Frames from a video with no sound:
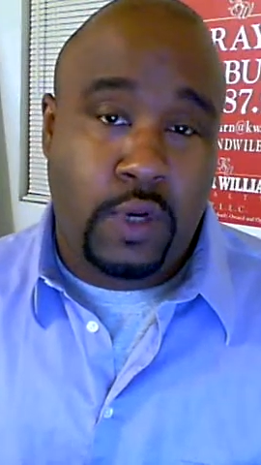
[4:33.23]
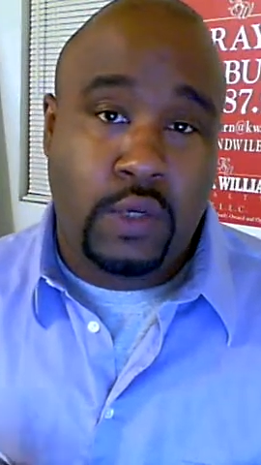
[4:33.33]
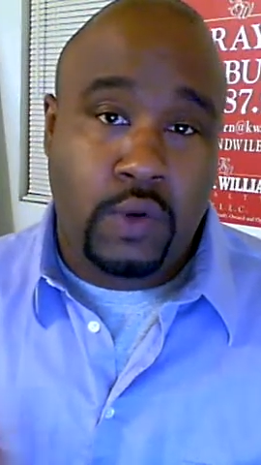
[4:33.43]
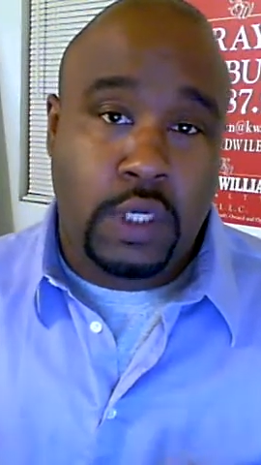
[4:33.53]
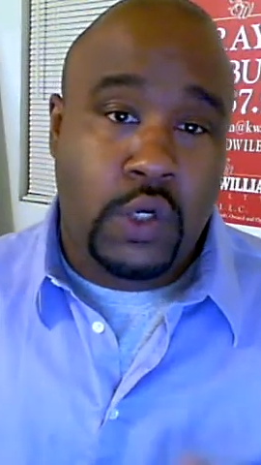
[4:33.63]

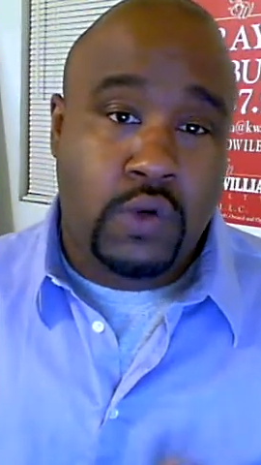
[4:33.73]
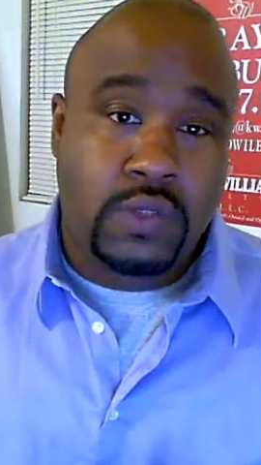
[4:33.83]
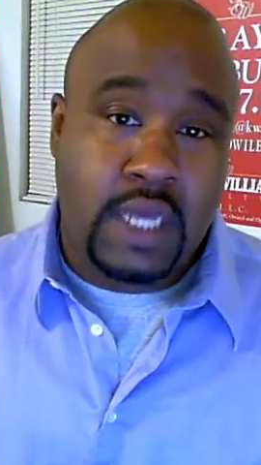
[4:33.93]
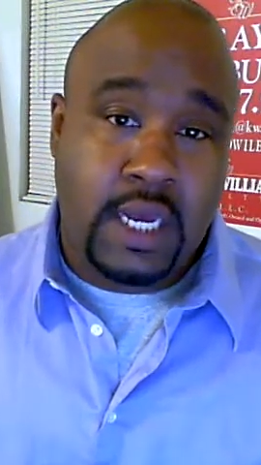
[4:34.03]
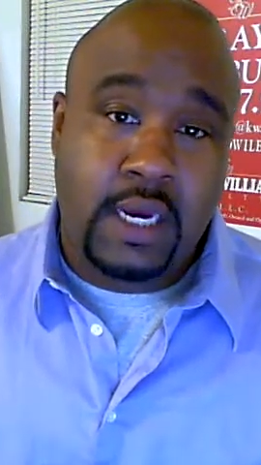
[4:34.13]
You can use
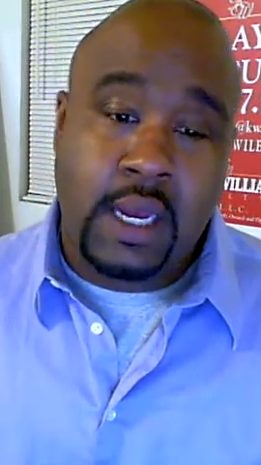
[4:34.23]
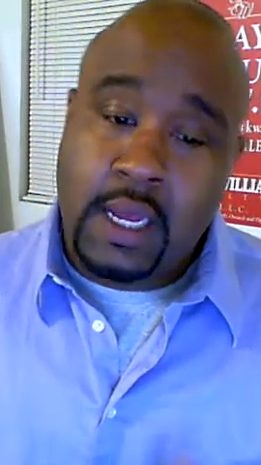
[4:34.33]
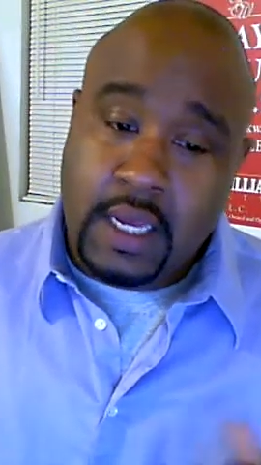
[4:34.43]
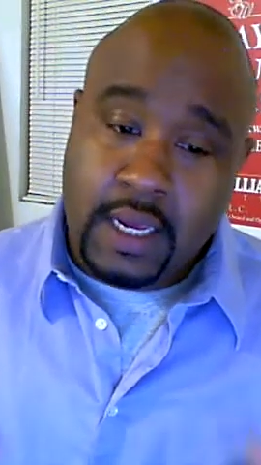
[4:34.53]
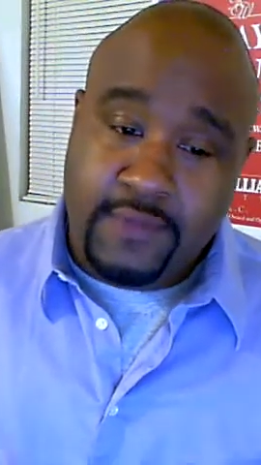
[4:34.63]
that
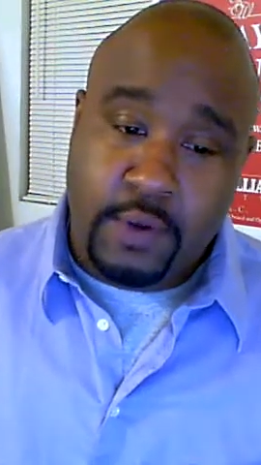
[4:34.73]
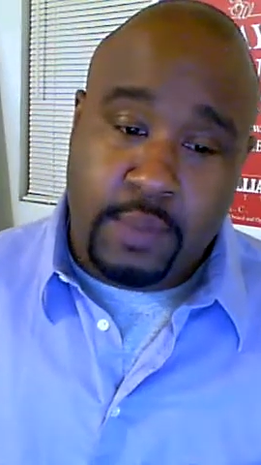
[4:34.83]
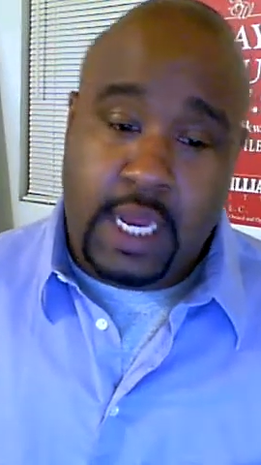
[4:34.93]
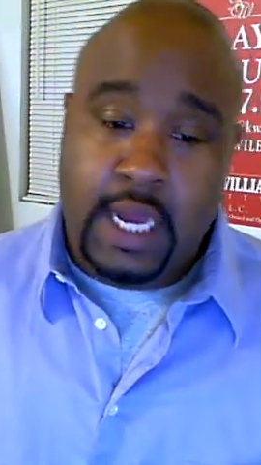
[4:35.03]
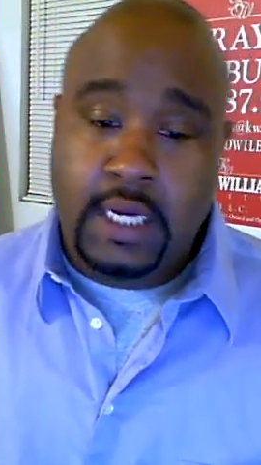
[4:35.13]
if you're
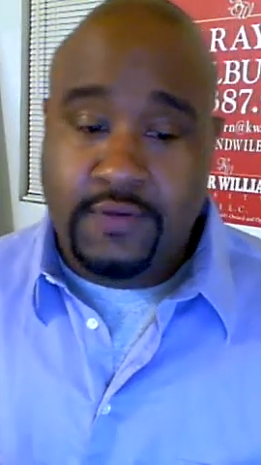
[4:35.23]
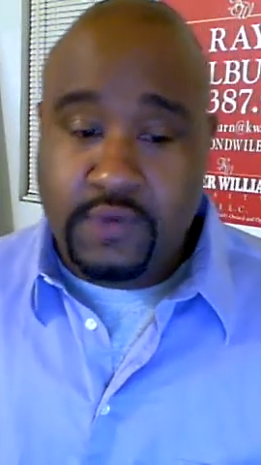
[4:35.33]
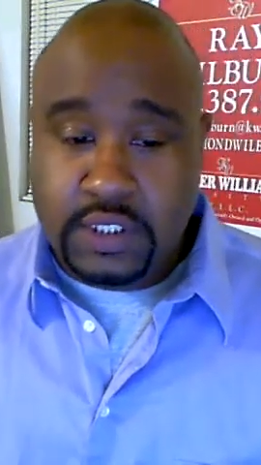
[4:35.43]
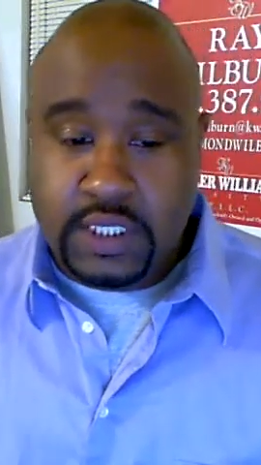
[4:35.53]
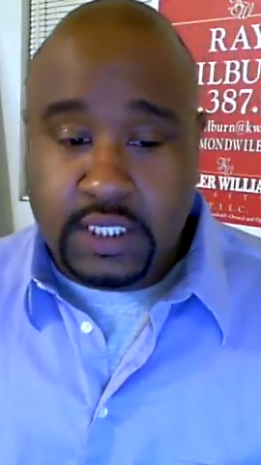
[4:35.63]
blind, if
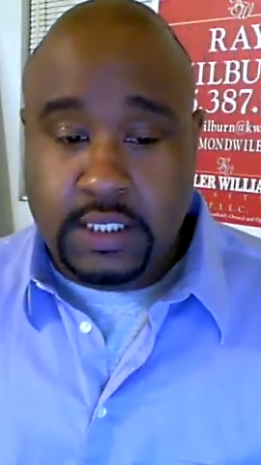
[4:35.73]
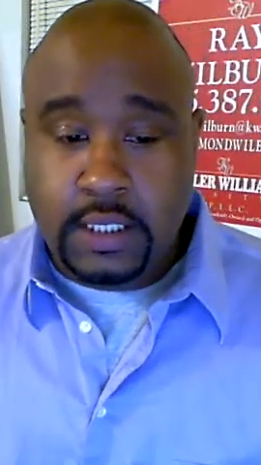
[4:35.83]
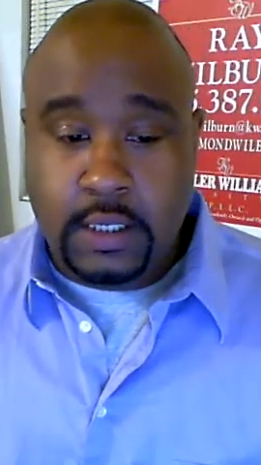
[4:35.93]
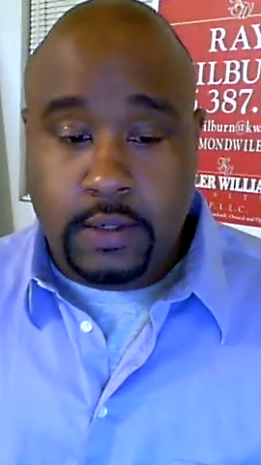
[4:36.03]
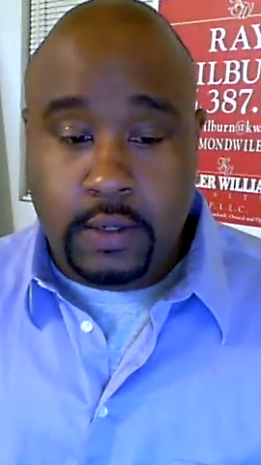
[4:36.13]
you're
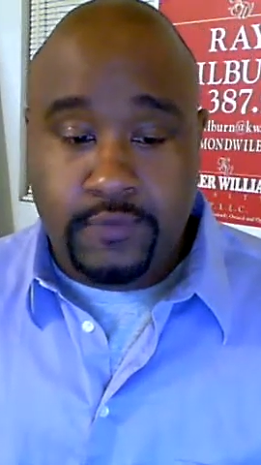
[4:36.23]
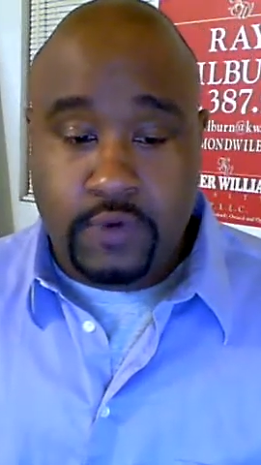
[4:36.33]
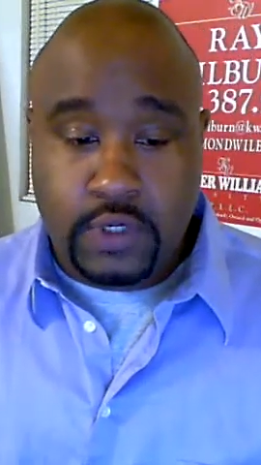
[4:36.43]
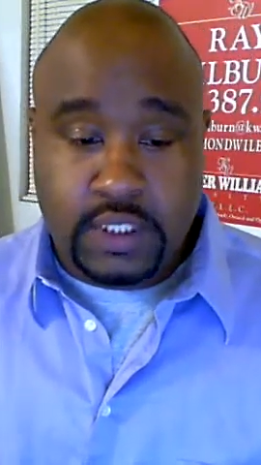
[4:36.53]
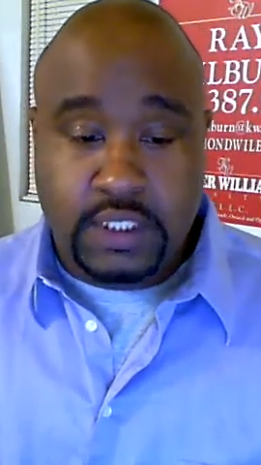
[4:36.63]

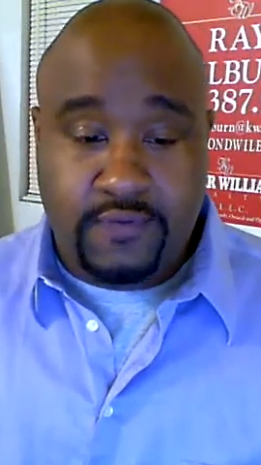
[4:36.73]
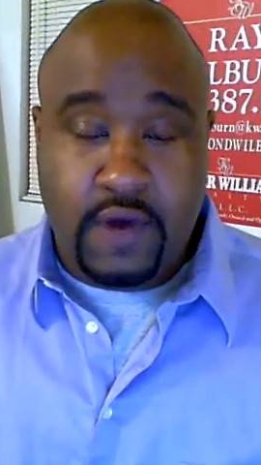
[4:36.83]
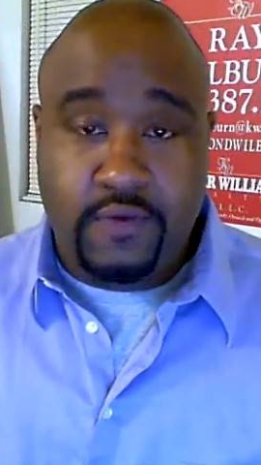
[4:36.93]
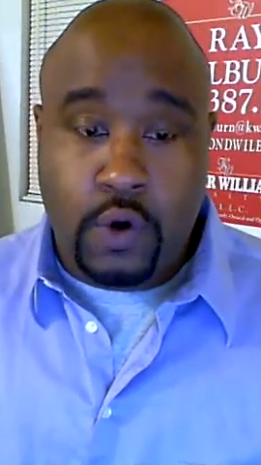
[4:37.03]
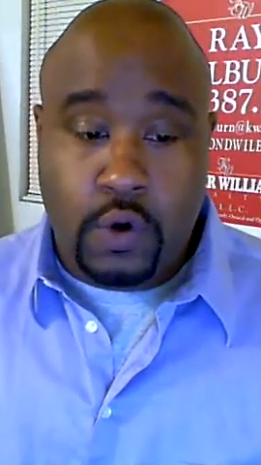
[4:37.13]

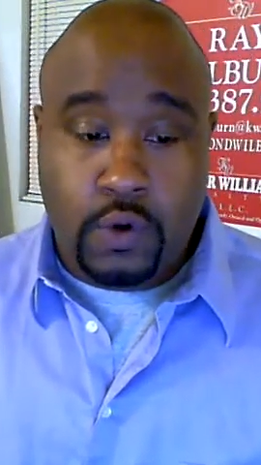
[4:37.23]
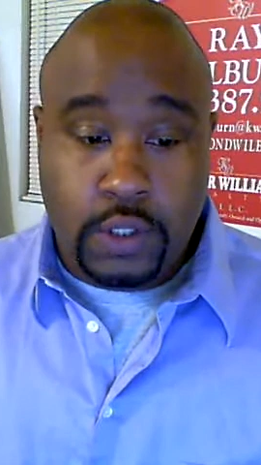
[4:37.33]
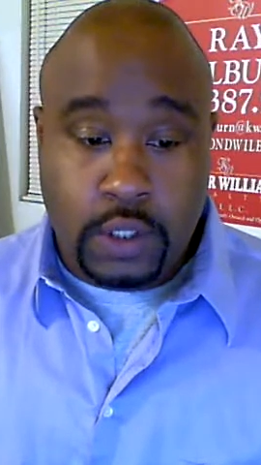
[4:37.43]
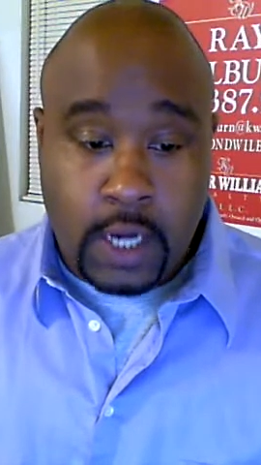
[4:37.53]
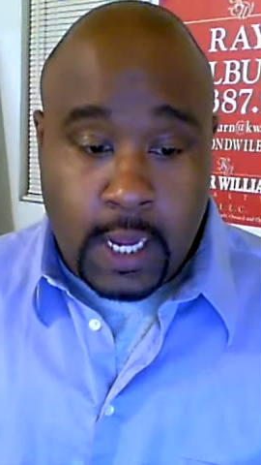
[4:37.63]
65 or
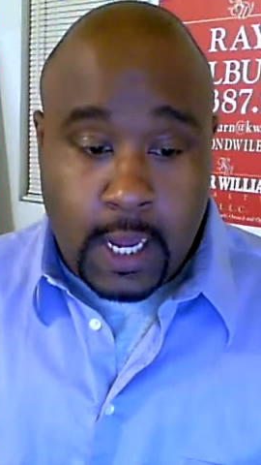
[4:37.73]
older,